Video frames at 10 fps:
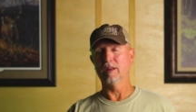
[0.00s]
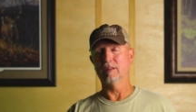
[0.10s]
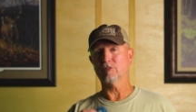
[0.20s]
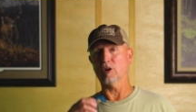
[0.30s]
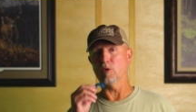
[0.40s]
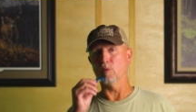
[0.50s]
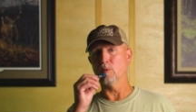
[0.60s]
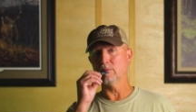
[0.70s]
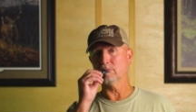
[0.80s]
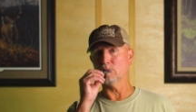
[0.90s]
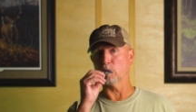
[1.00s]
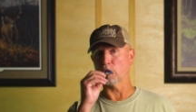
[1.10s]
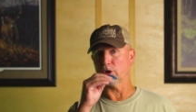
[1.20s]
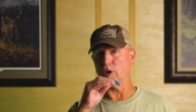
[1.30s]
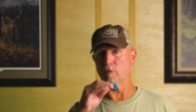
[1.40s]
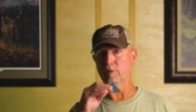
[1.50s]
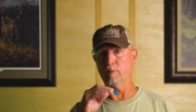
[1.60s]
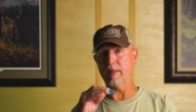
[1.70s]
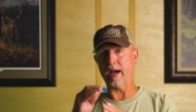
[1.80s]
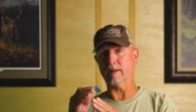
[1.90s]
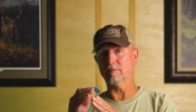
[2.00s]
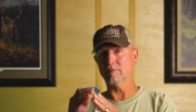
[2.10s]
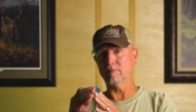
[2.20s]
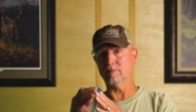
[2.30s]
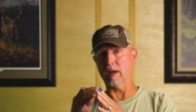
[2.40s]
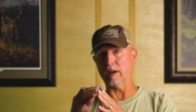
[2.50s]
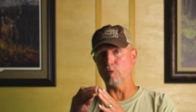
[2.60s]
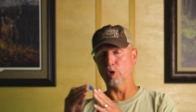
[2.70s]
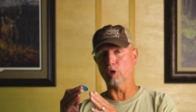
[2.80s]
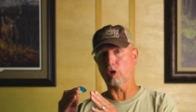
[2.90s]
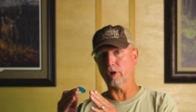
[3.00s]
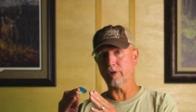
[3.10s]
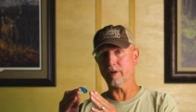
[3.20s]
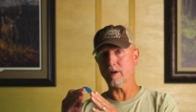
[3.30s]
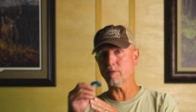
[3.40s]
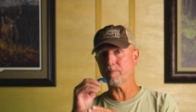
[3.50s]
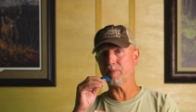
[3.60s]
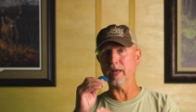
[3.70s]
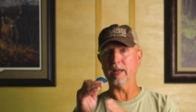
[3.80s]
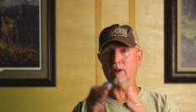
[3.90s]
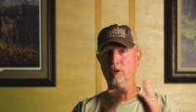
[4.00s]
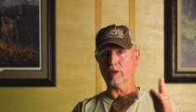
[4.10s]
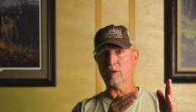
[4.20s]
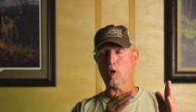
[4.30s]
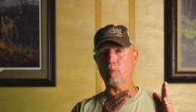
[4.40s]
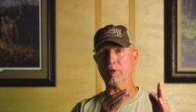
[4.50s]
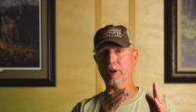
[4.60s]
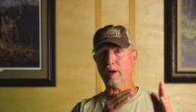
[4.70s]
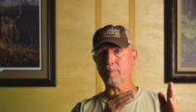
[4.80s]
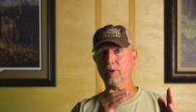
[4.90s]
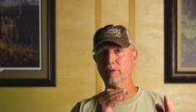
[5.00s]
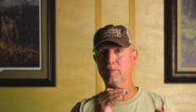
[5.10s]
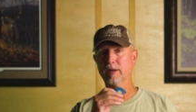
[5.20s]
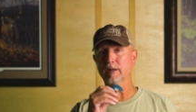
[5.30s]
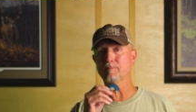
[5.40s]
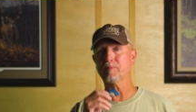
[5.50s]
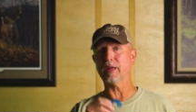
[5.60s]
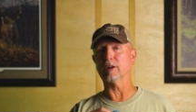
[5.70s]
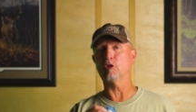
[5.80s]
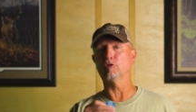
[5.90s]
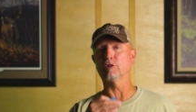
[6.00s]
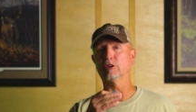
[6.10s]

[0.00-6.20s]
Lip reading: So we're going to go from that real clear note, and then going to open it up a little bit and go to